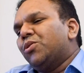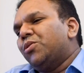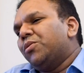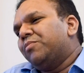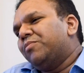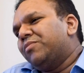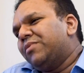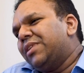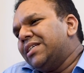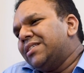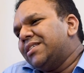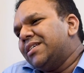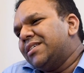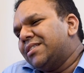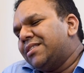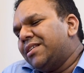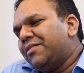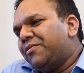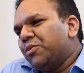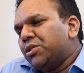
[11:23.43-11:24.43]
So this
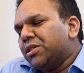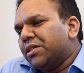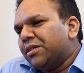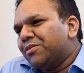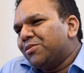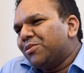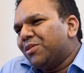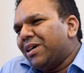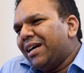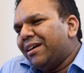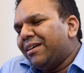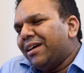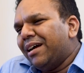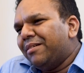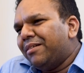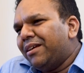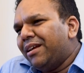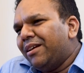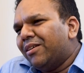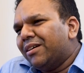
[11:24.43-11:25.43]
is the future. So
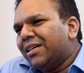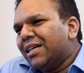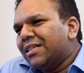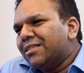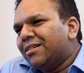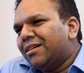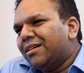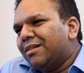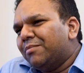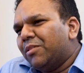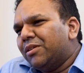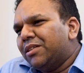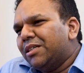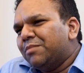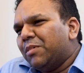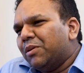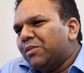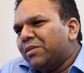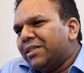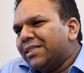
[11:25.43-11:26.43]
I'm really not concerned about these
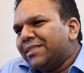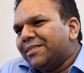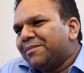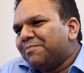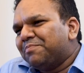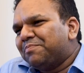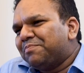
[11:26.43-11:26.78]
boundaries.